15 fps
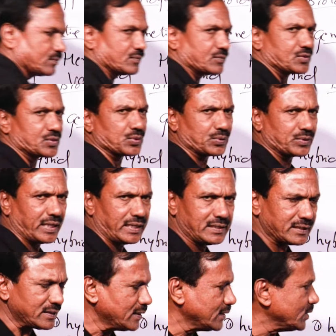So
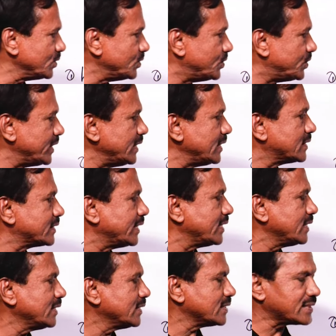that gene is
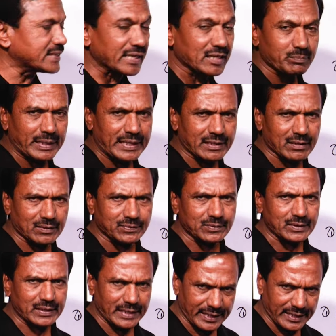a segment of
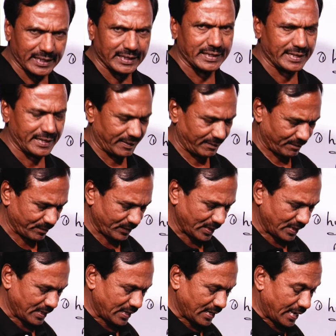DNA,
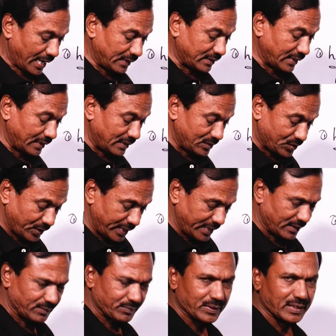and that
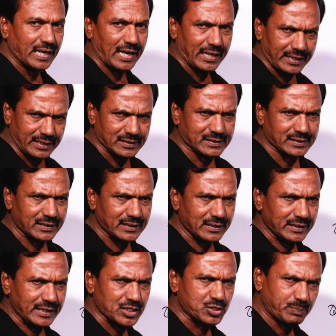gene carries
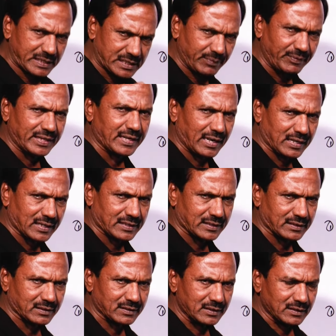a specific
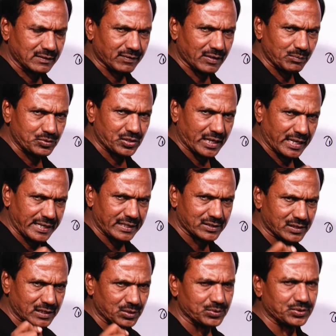character from
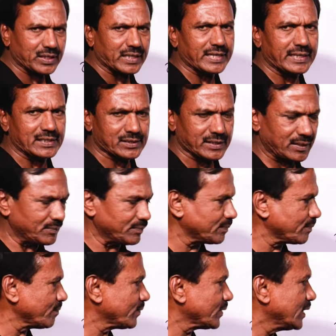generation to generation,
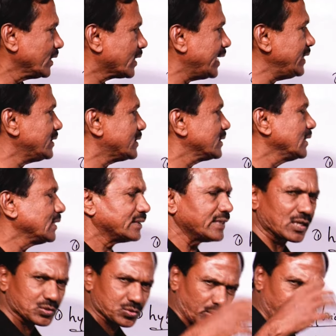right? There
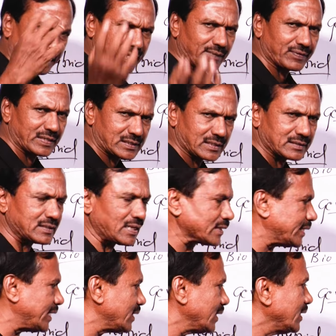are so many definitions are
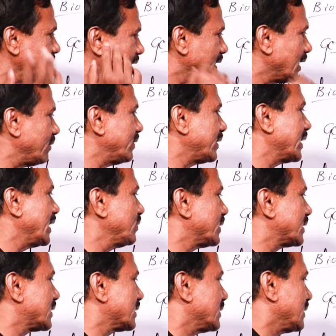there. I will tell you
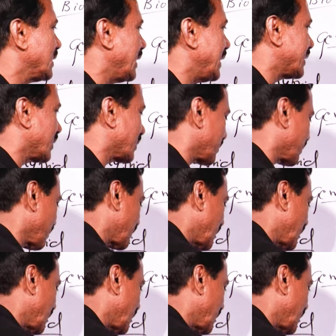that later.